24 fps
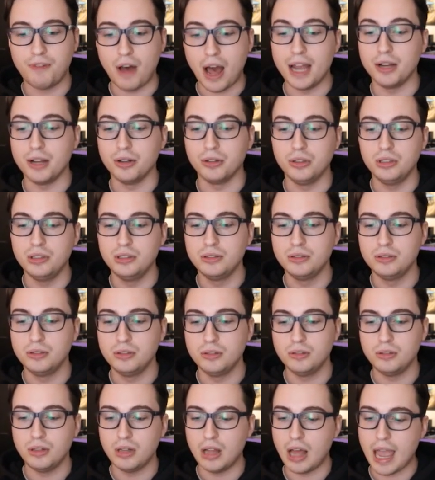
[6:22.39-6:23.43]
file,
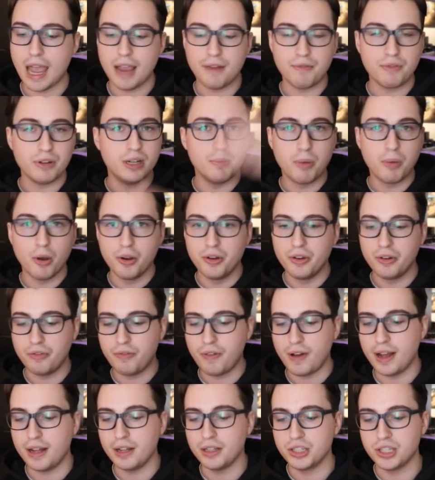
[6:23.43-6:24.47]
every
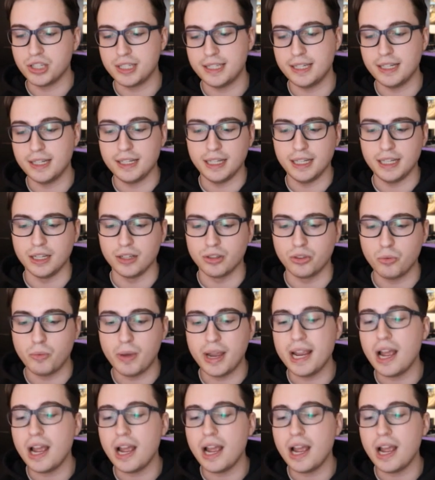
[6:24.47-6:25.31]
component file just sitting here.